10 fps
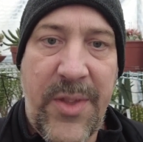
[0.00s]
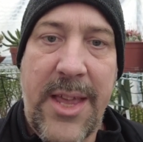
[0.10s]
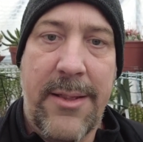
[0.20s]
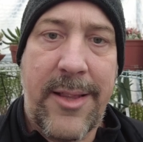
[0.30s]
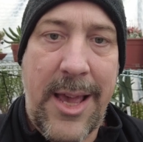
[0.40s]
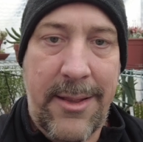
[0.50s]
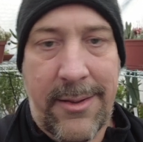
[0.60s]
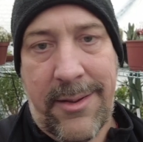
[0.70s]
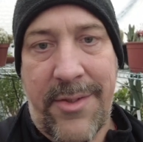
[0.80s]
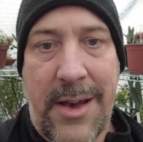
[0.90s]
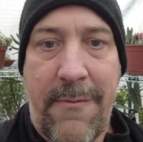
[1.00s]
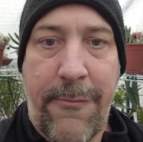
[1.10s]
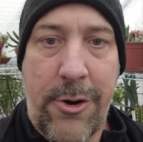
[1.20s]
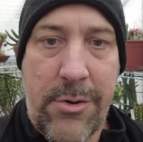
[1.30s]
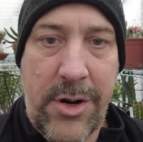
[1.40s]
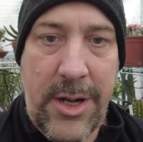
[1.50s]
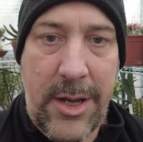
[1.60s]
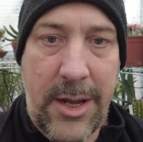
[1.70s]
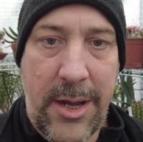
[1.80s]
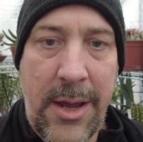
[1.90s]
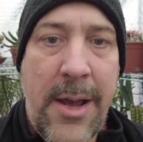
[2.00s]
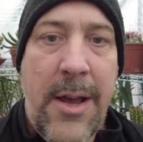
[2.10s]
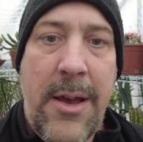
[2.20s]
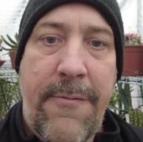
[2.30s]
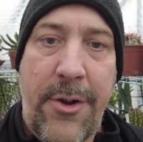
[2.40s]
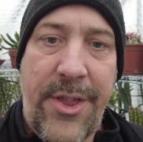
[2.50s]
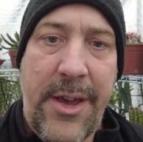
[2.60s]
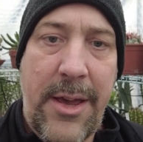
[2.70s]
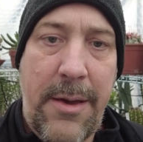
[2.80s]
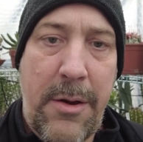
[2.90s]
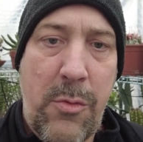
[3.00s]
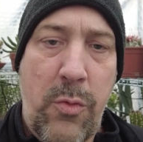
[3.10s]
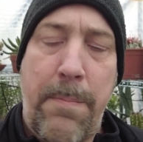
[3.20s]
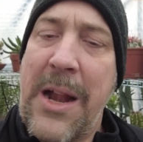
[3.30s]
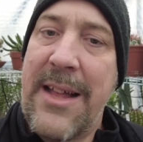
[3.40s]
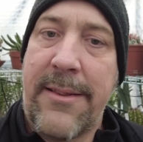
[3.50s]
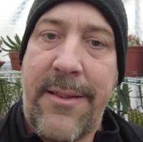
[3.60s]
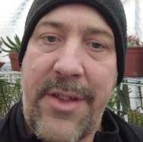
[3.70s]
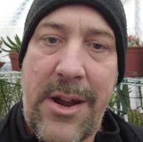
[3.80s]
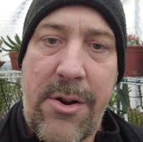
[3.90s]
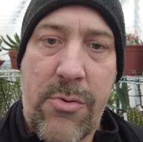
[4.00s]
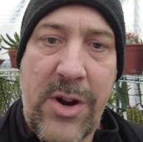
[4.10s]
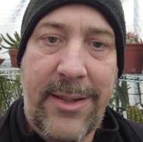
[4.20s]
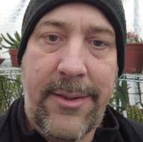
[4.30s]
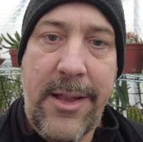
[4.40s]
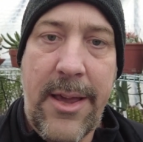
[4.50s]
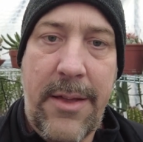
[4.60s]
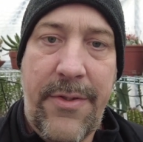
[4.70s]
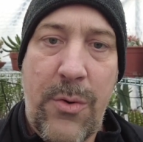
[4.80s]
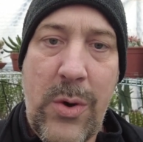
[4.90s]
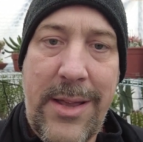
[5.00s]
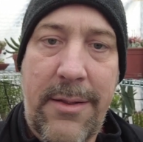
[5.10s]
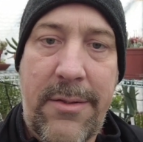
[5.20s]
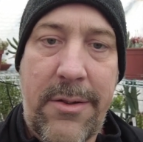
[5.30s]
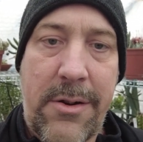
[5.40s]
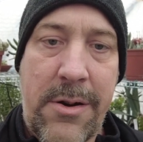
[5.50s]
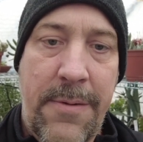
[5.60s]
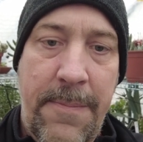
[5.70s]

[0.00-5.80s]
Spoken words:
intense than for the plants that are resting in the winter.